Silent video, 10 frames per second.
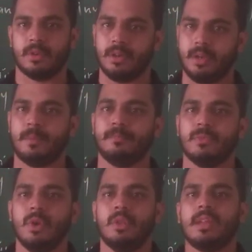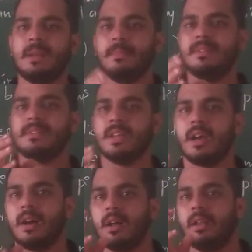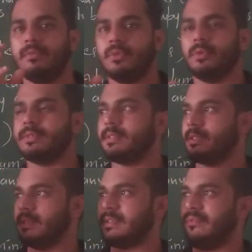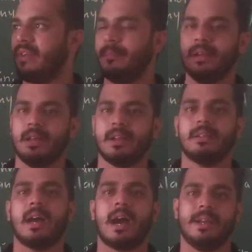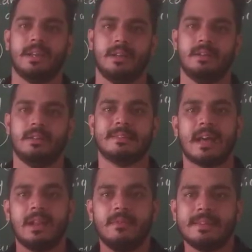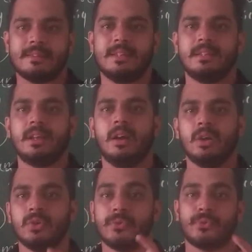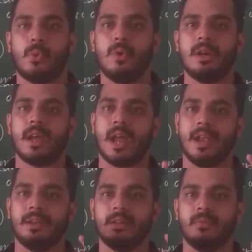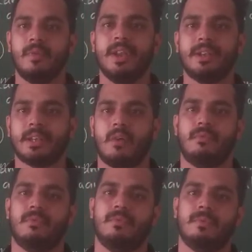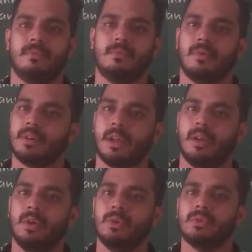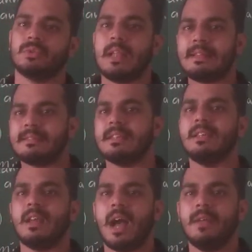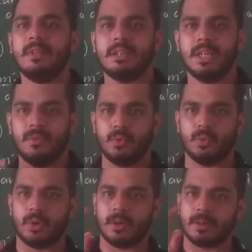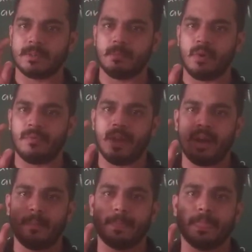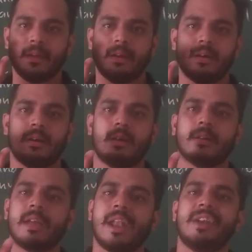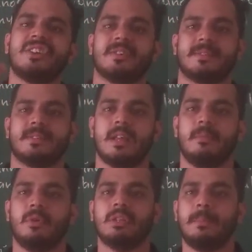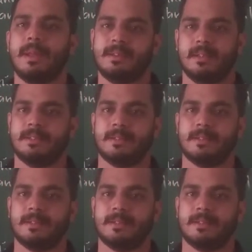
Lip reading: You know, that means all of you are familiar. The iron is always in the sold and very tough. Okay, so let's see. I will give you some of the characters about the metals.